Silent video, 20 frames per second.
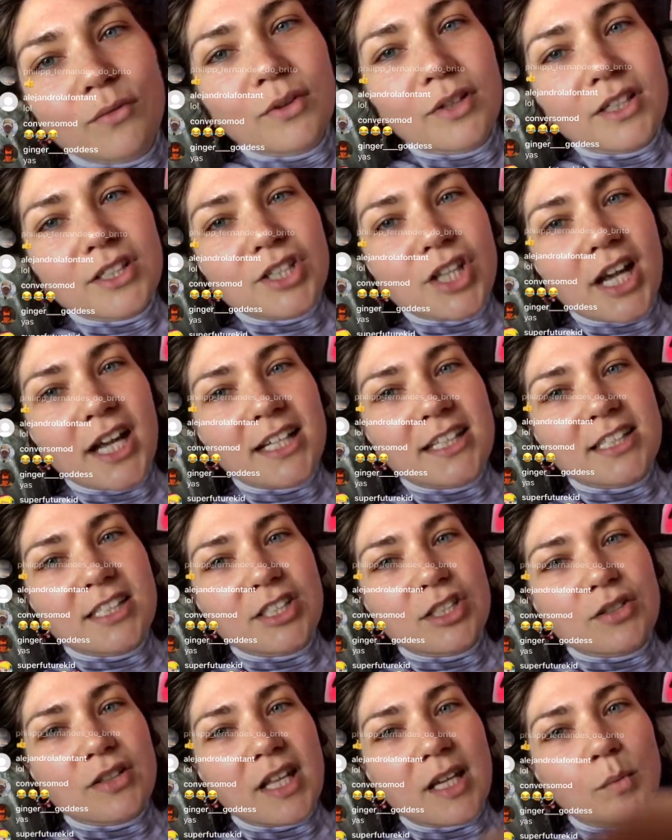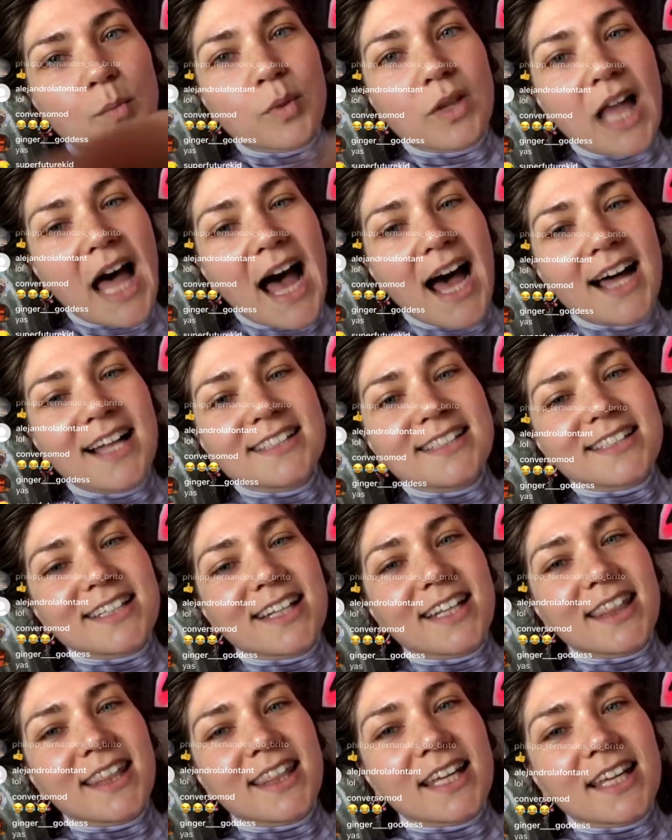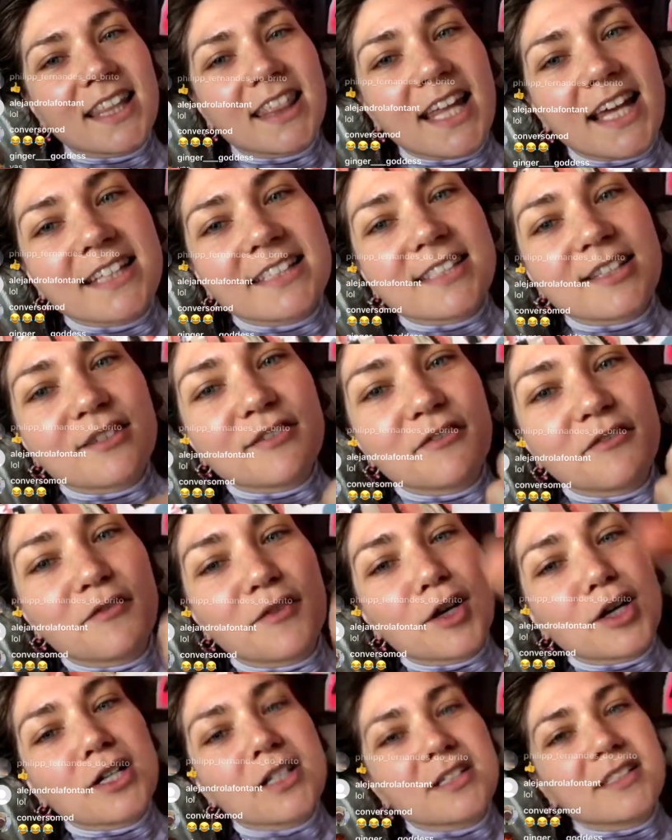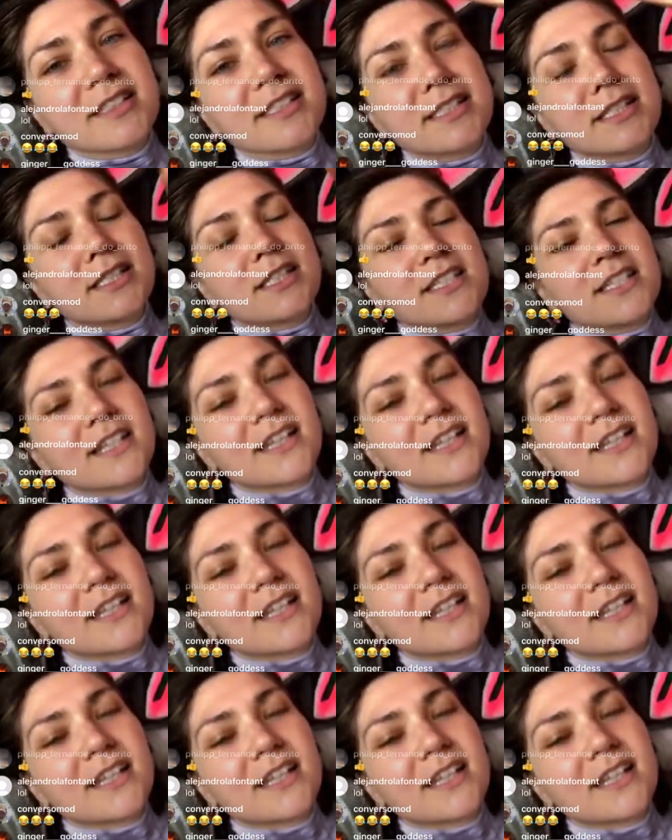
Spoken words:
We were trying to do like plaids, and I think that's the first